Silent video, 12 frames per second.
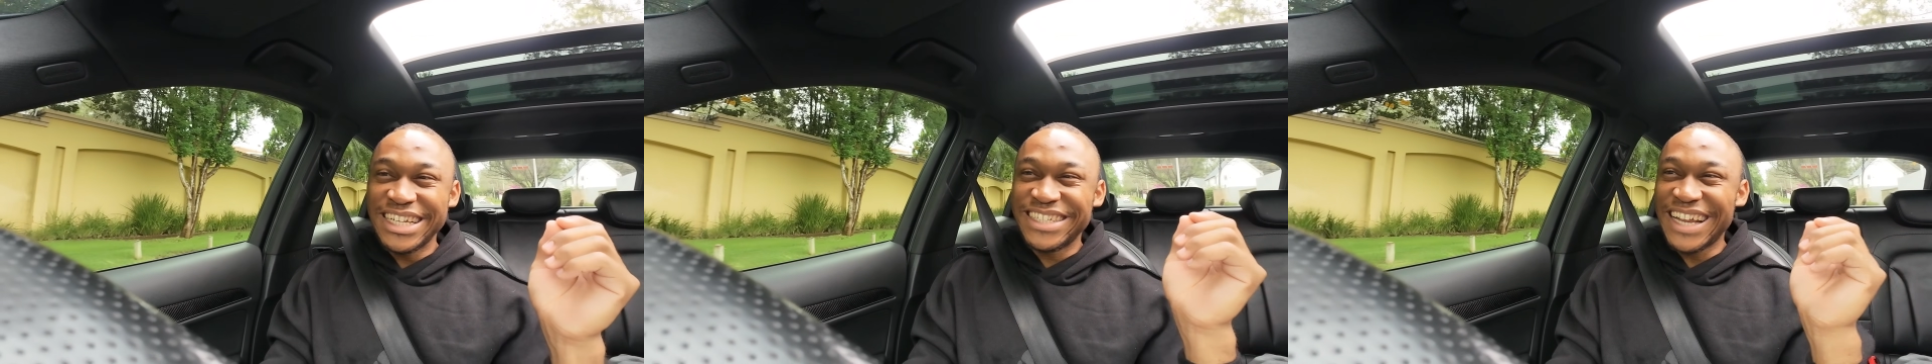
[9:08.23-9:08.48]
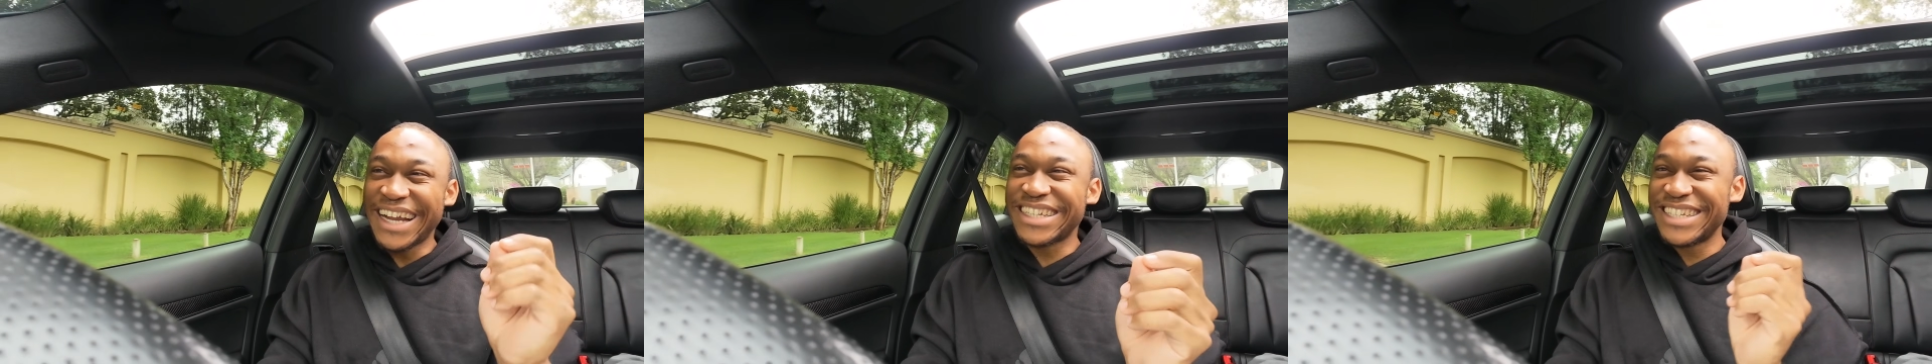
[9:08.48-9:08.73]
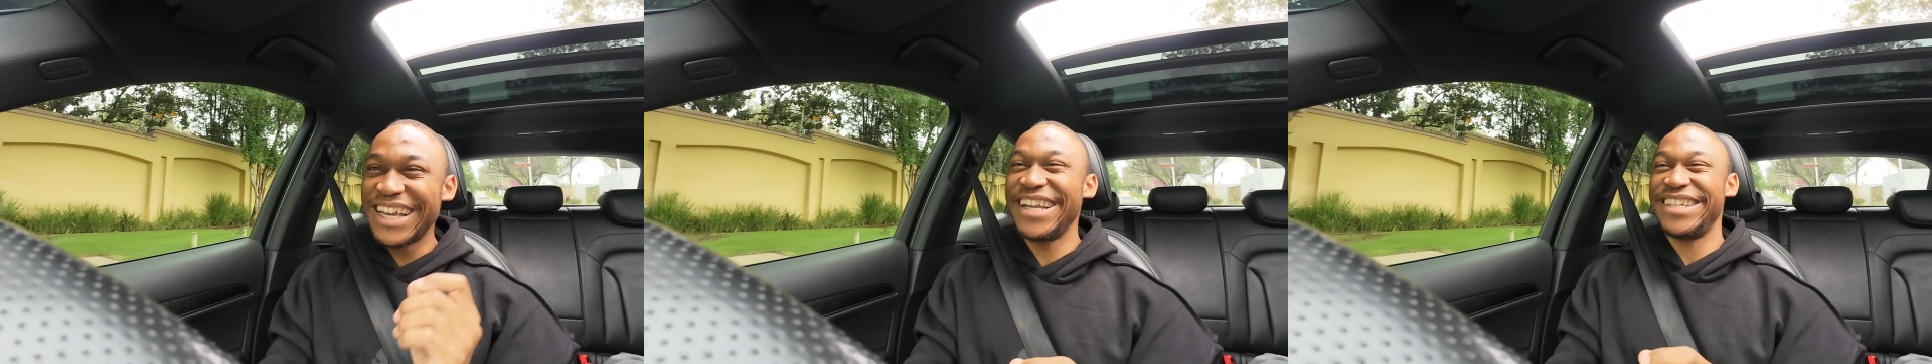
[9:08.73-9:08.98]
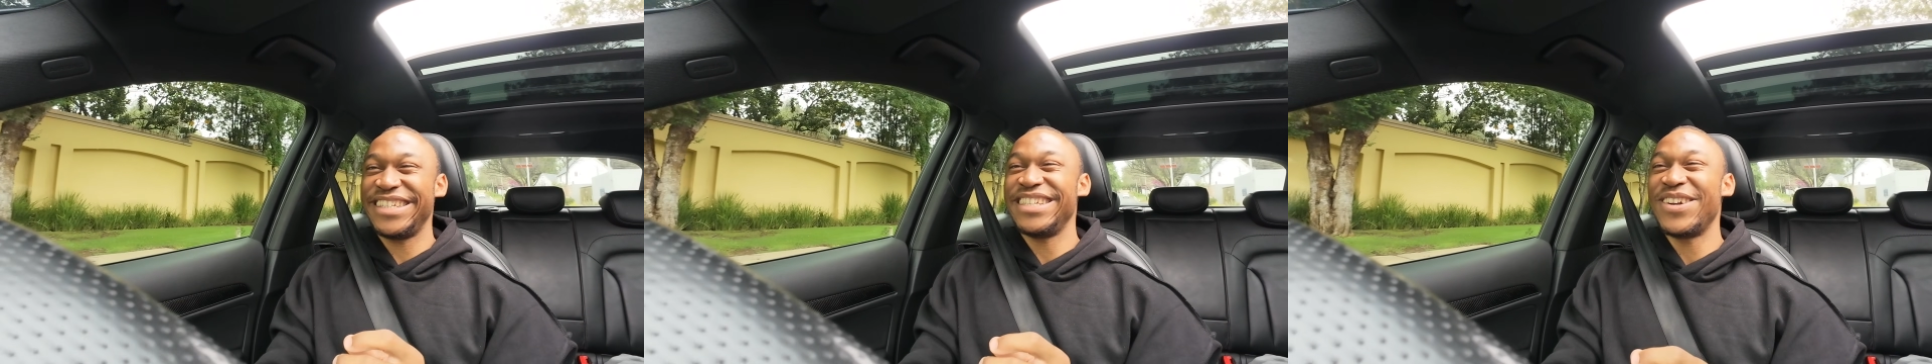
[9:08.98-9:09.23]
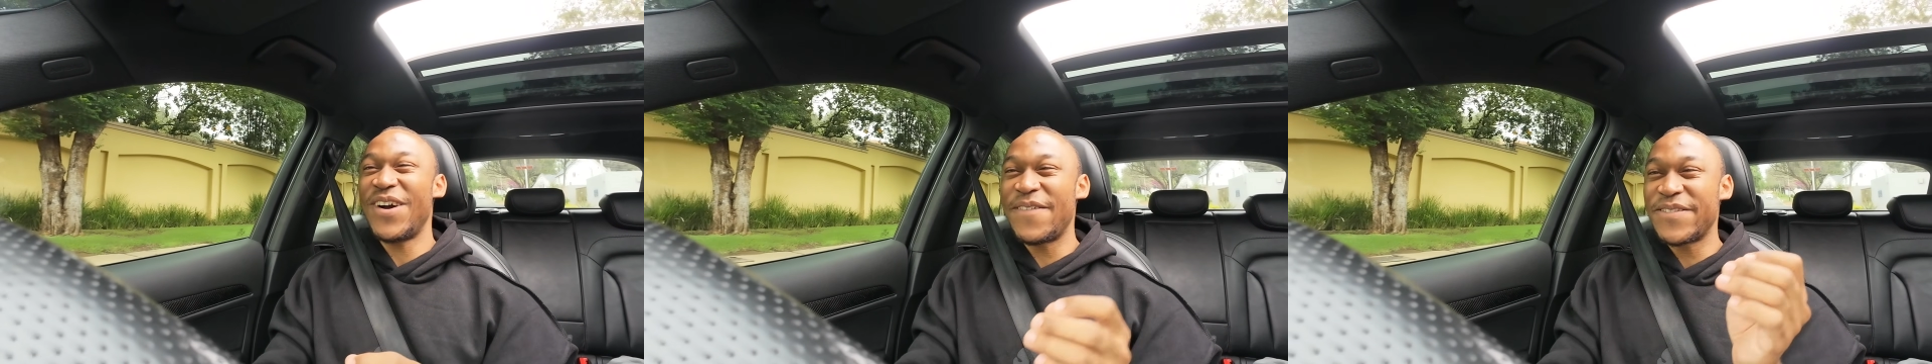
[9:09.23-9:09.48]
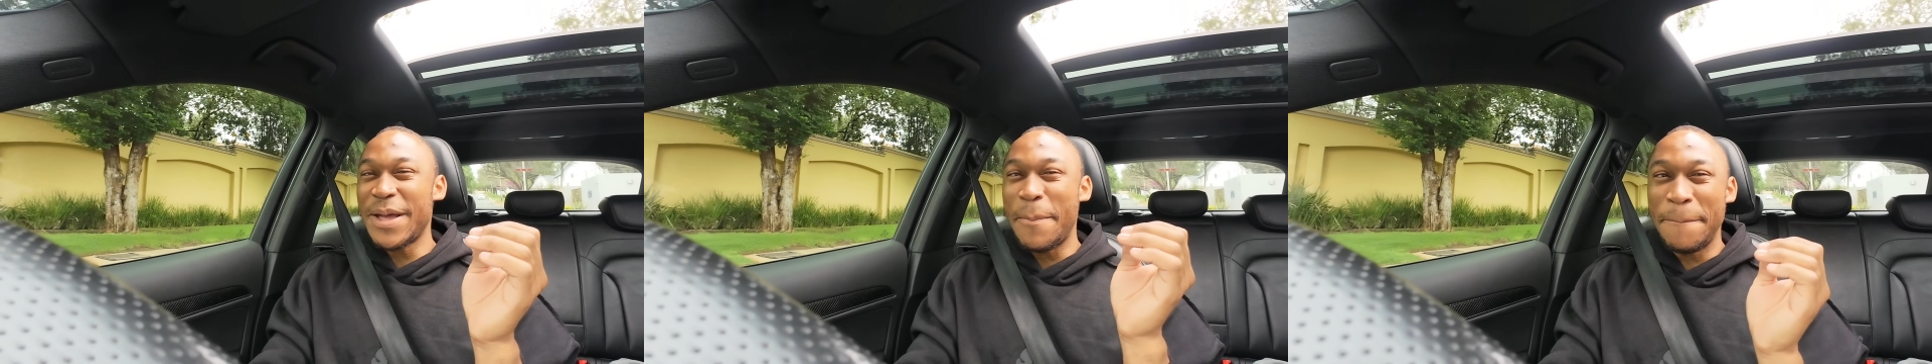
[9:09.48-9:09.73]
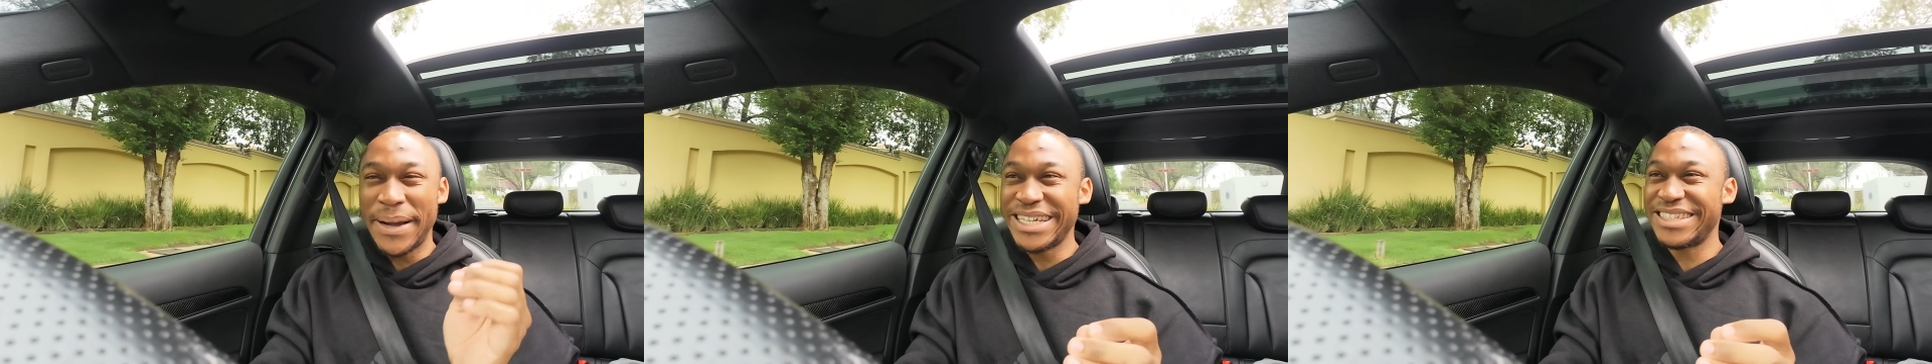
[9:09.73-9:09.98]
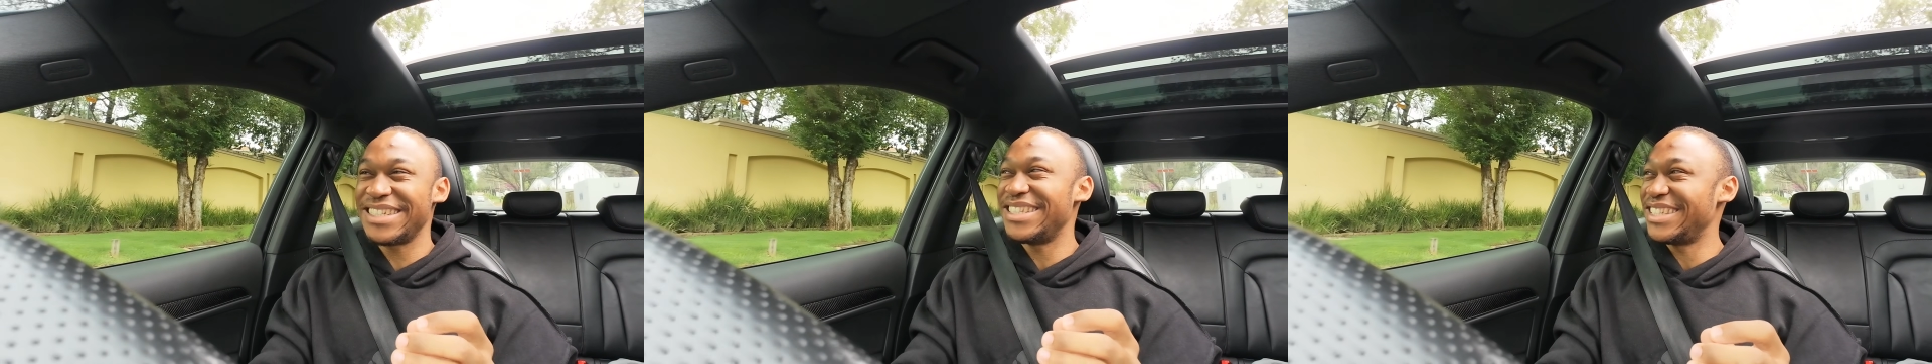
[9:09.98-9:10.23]
the tactility of the
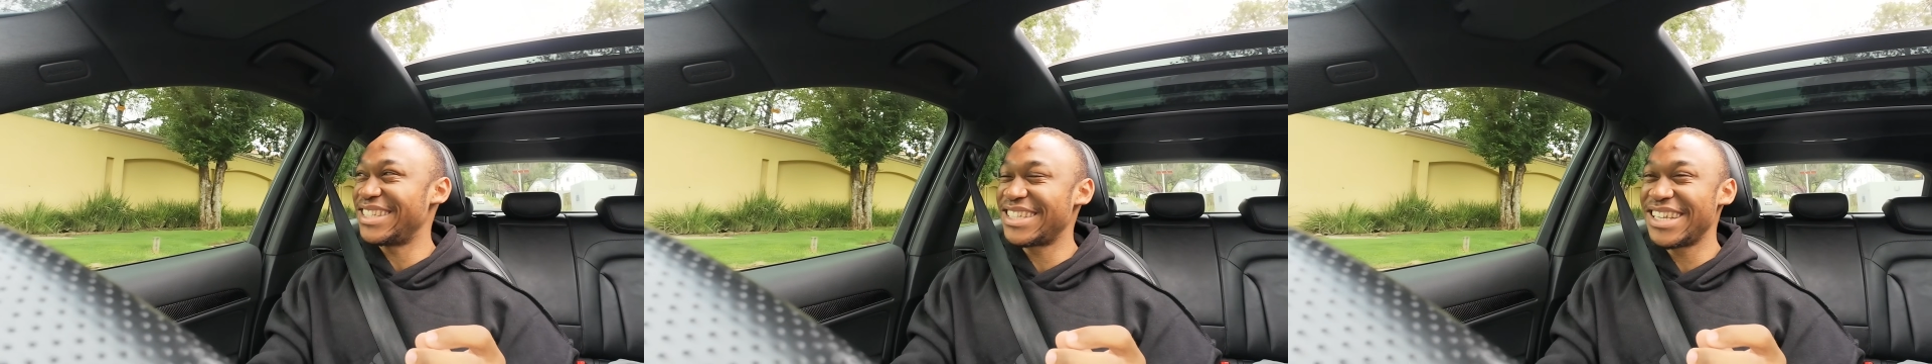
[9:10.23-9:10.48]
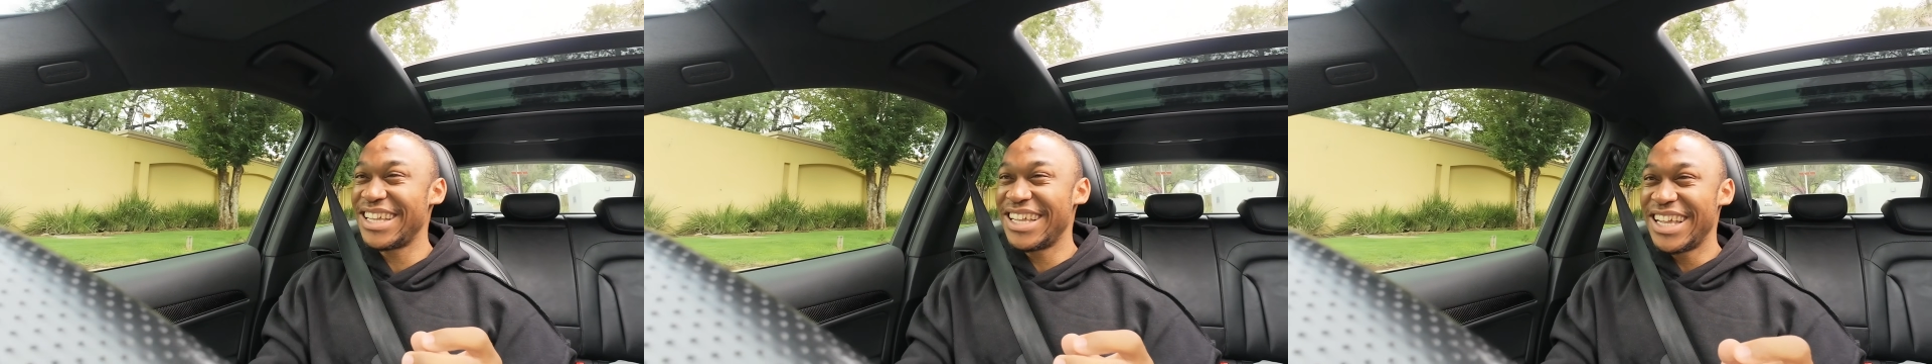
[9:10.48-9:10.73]
buttons